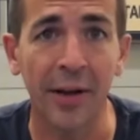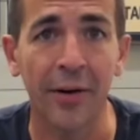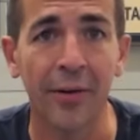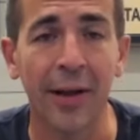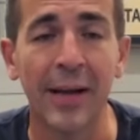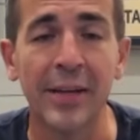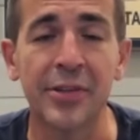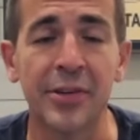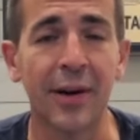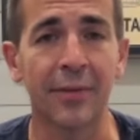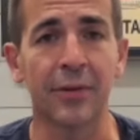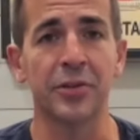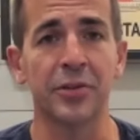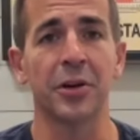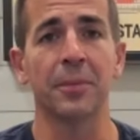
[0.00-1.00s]
year last year
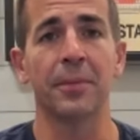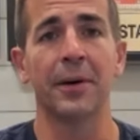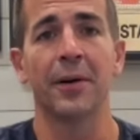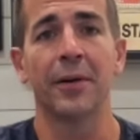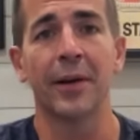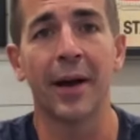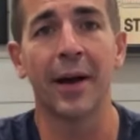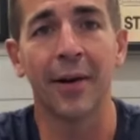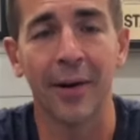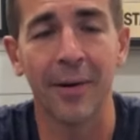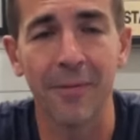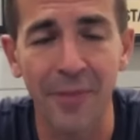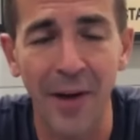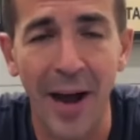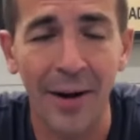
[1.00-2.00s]
after Joe Burrow got
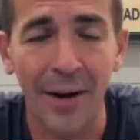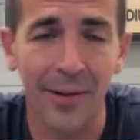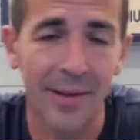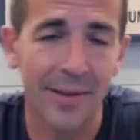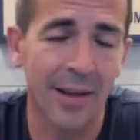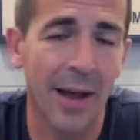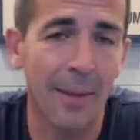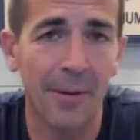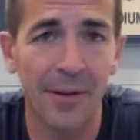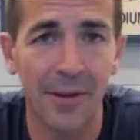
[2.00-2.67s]
hurt. Finally, topic